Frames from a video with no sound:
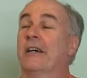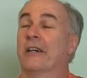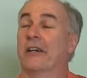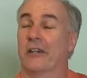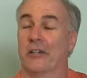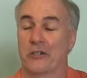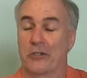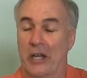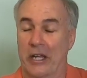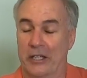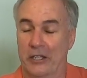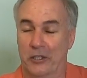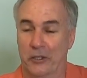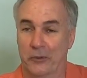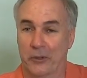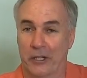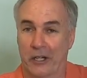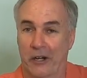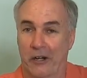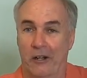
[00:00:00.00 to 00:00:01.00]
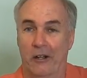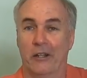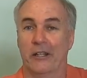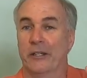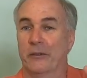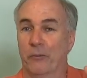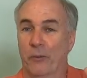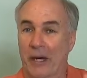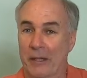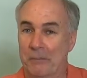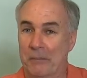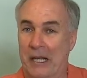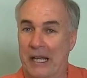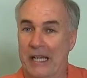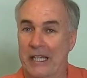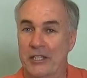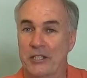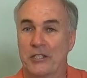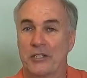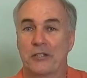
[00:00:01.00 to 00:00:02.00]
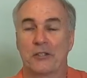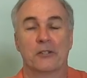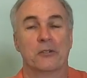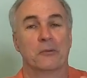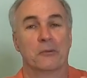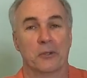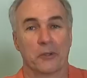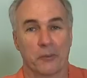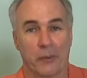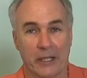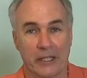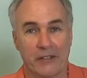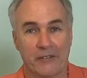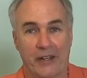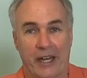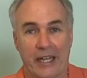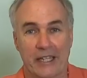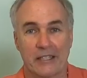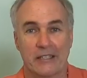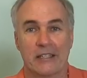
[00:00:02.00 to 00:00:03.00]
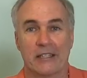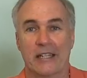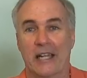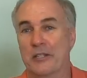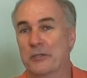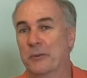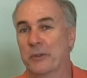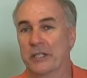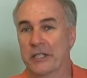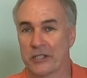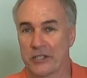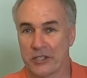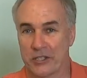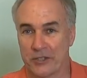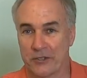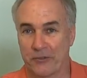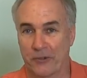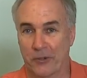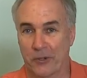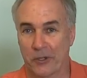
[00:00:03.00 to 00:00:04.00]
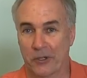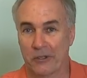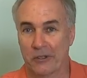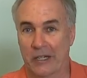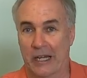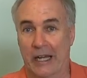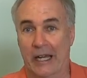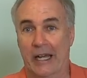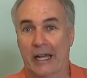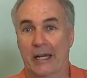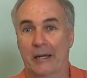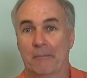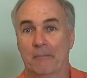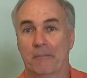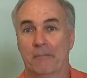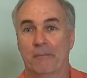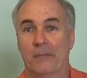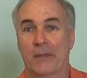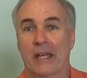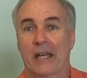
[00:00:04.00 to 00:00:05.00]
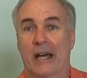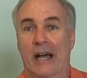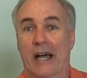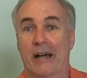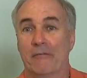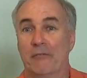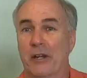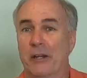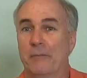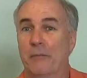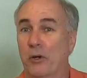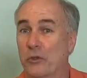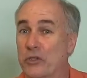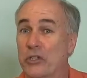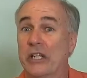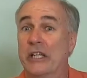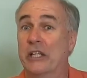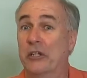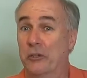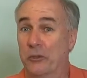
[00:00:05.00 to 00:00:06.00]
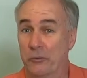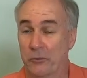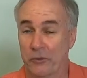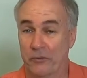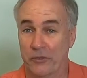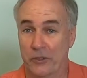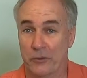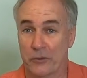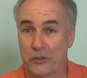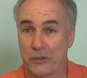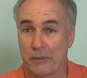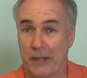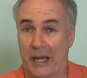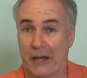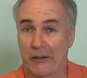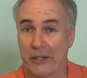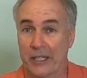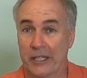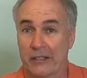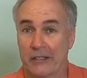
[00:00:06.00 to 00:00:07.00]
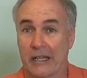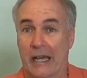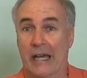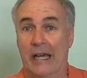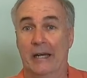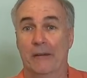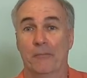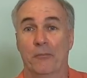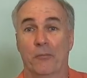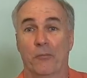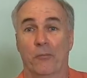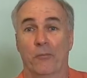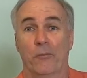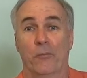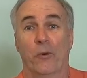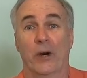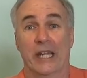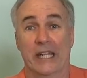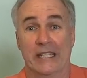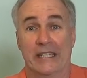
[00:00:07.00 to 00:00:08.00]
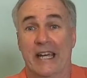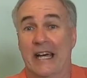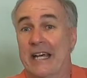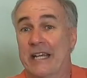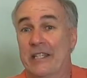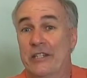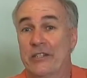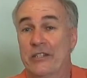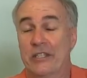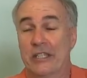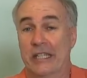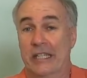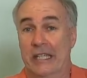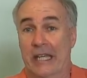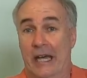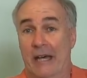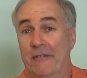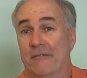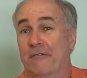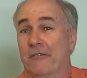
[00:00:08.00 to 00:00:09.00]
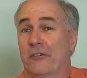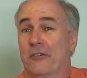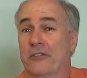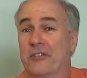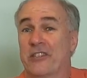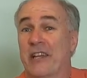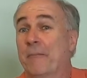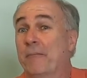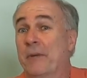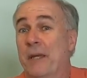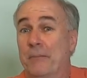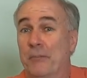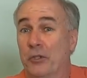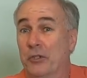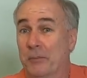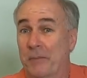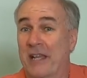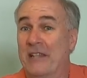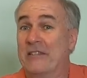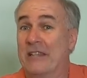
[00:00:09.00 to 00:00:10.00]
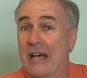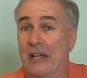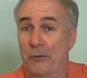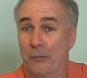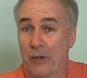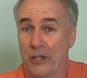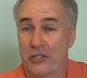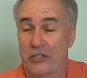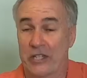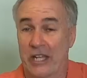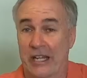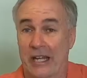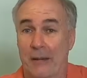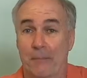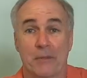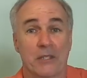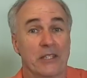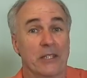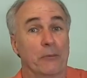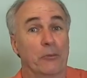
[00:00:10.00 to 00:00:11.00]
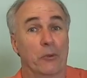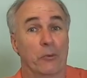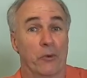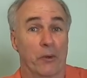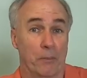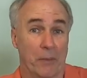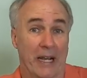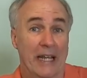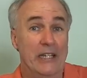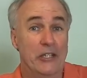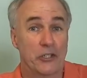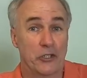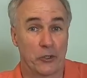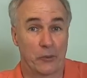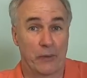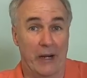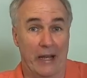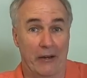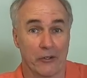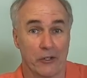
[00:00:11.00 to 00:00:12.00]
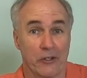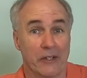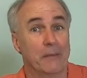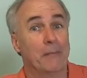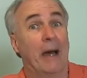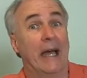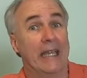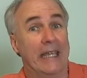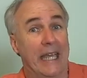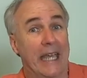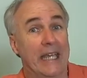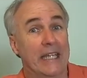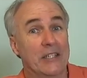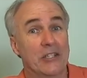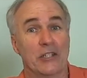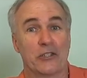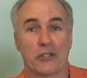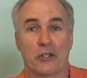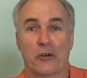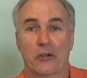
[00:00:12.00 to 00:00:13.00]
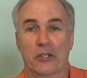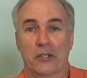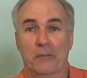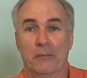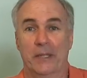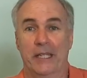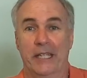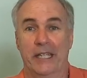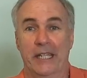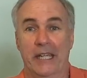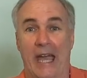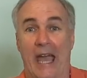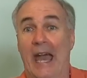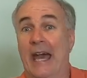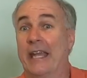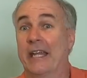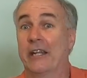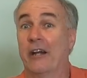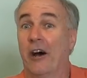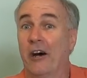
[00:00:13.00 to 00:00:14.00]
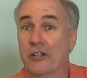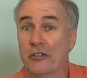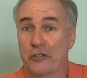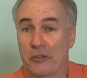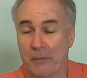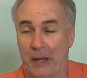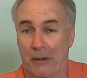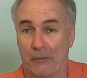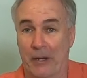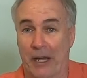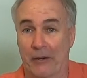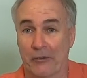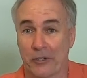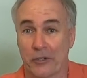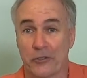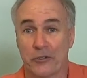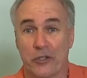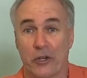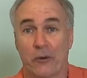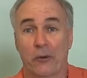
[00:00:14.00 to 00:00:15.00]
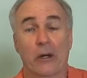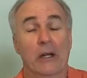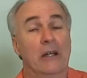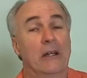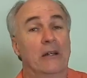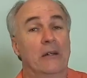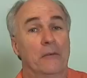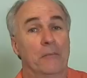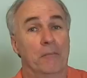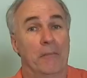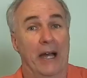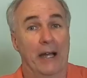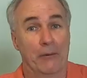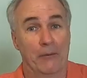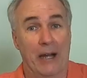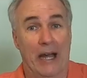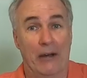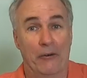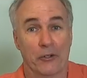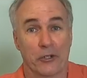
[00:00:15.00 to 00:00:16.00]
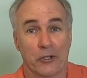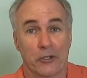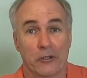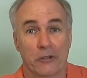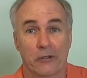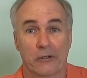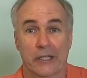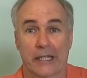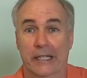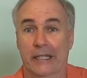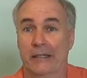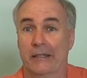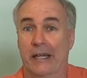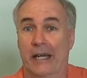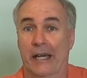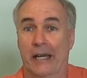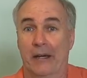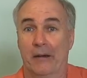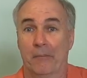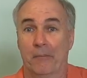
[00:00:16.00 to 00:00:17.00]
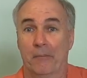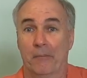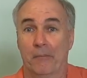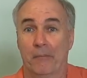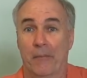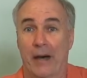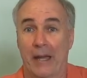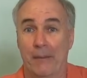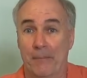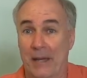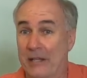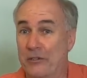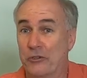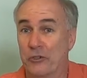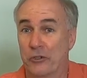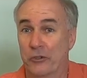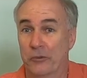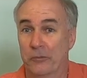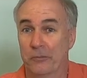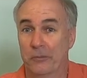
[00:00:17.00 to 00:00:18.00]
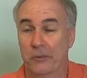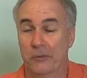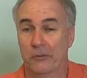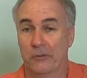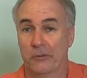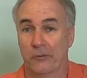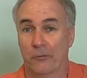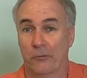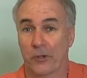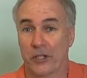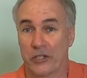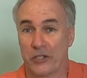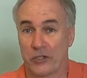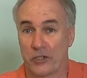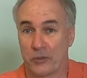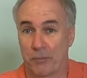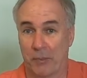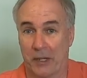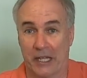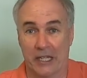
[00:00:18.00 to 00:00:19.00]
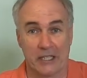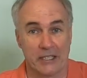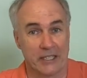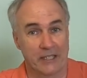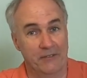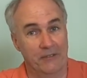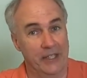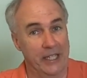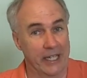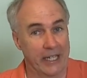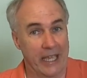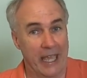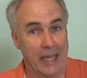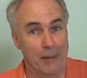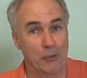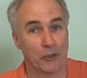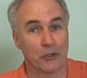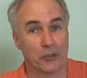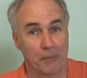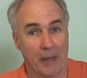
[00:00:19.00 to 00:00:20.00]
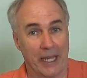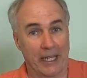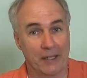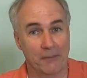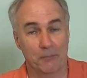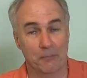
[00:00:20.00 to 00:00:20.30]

going to try to do it all in one place with one device, and that's what this is for. Um, I've read mostly good reviews about it. Um, what it does uh, for some people, depends how you want to set it up, is it will replace your router. In my case, it's going to be added on to my router. So my router in um, my bedroom, which plugs in via cable to my